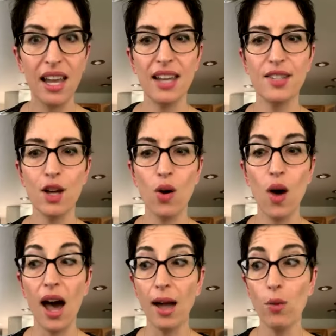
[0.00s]
And
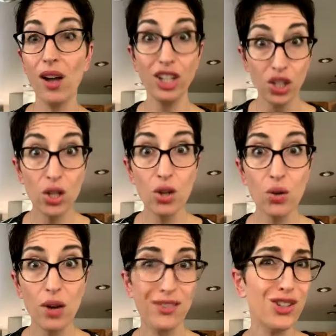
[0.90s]
so I want
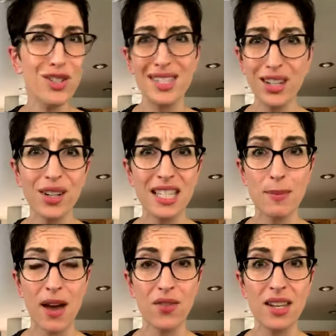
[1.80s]
you, if you're serious
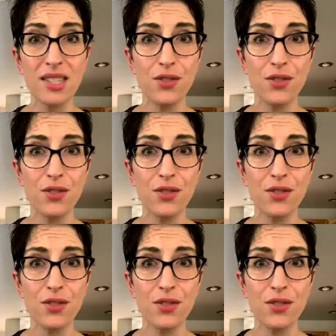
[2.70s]
about this,